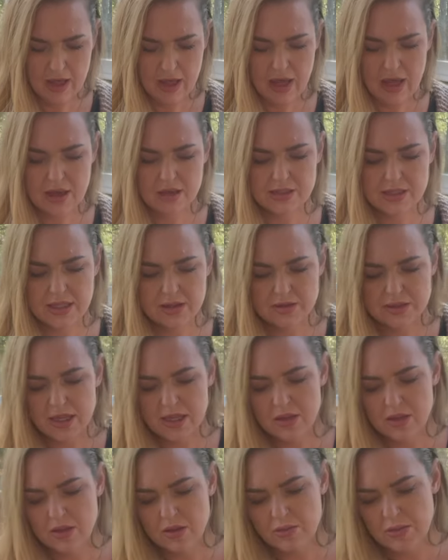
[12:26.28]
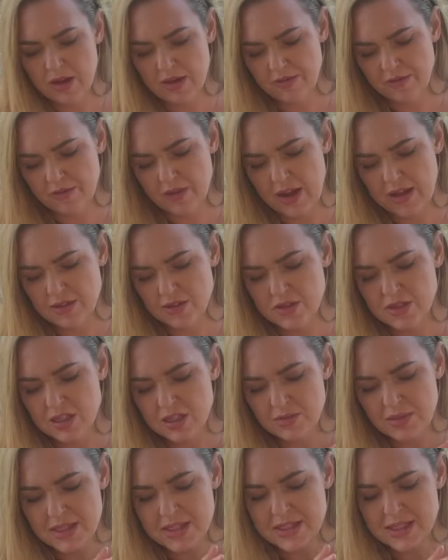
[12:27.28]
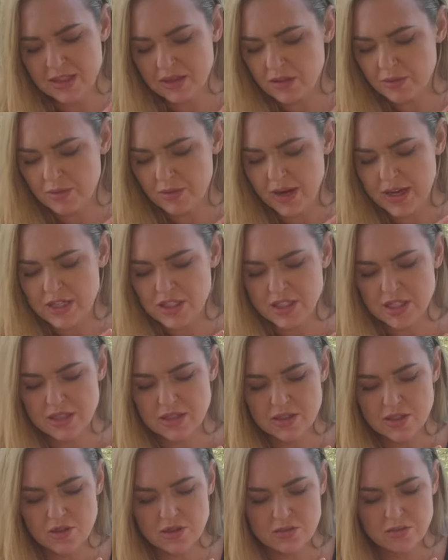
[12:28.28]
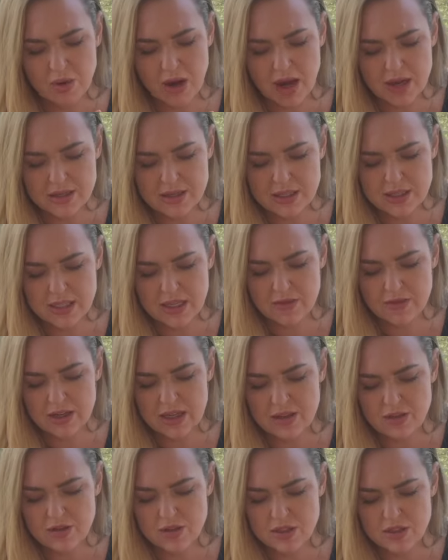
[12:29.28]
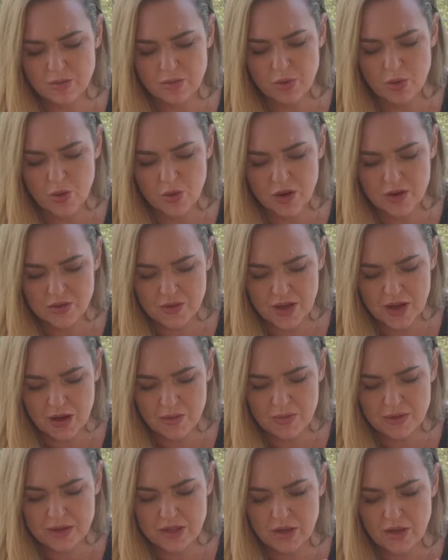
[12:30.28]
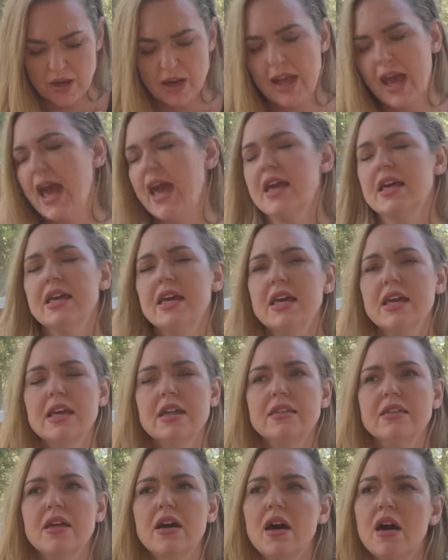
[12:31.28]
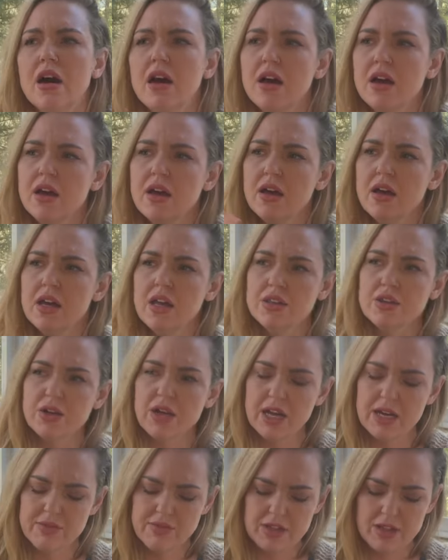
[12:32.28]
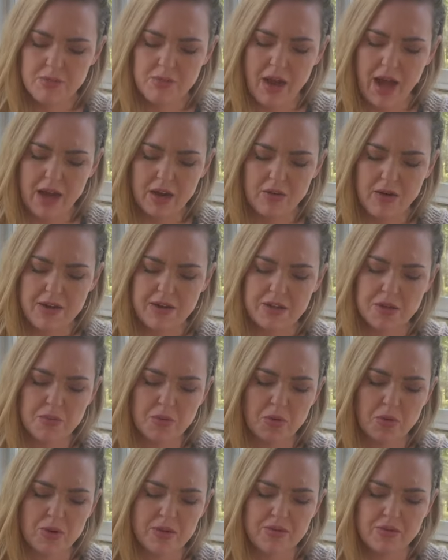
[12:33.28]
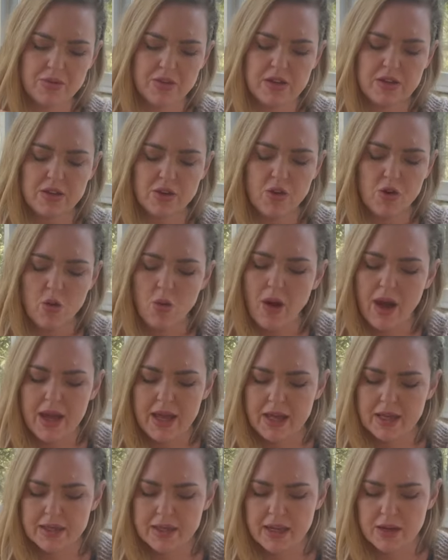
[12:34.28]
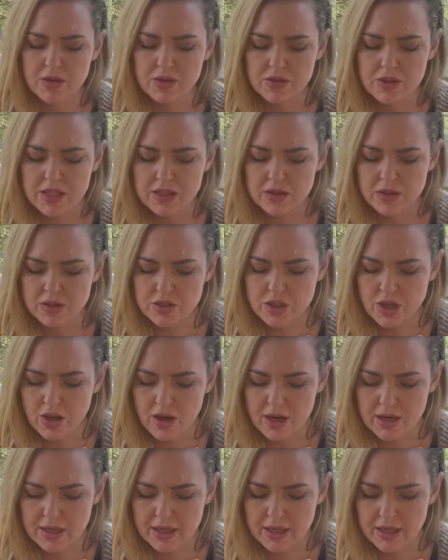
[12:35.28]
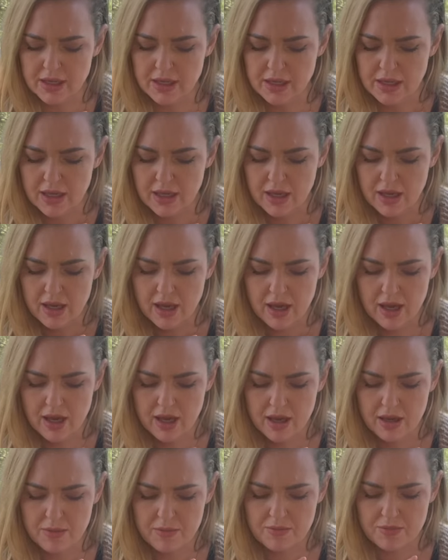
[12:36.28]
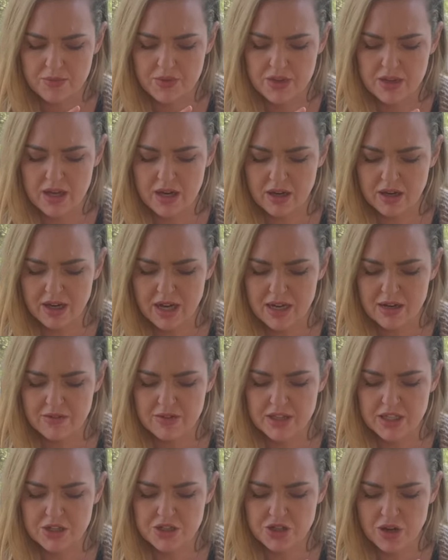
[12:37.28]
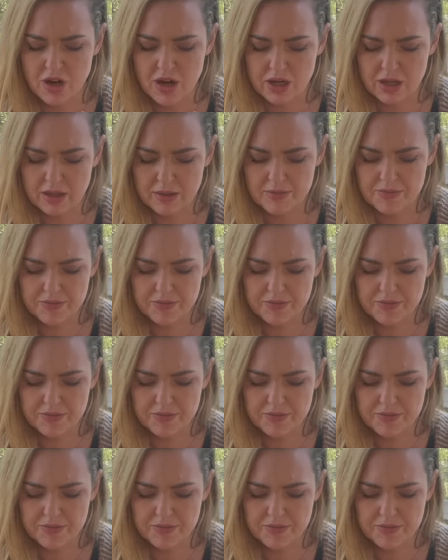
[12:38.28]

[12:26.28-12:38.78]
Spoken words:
It seems like it could be a friend. There's going to be celebrations. There's positivity. There's support there. But they're hanging in the... they're kind of in the background, in the periphery. They're quiet. I don't think they're talking. They're kind of in the dark.